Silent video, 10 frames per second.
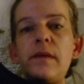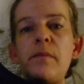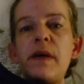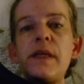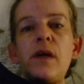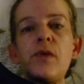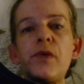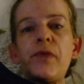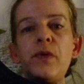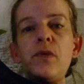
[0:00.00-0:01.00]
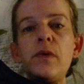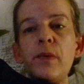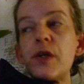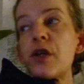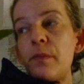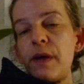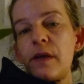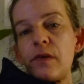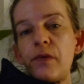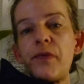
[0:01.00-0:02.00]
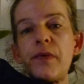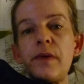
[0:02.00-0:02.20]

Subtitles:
money out of you, which in part of